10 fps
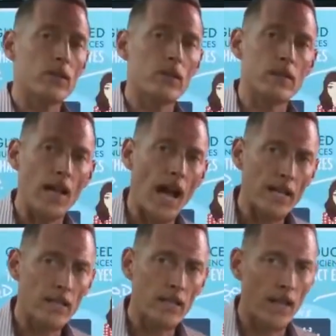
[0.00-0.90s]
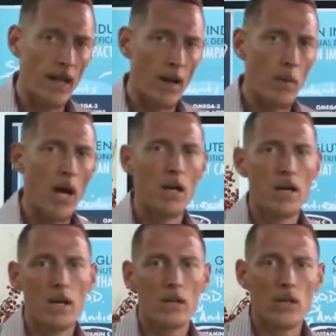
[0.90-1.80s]
It's the taxi cab
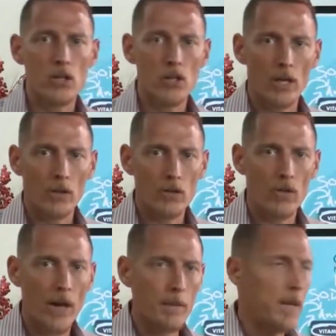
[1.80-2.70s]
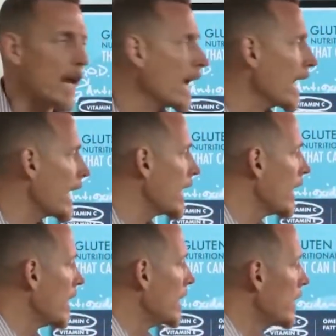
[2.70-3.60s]
that shuttles vitamin A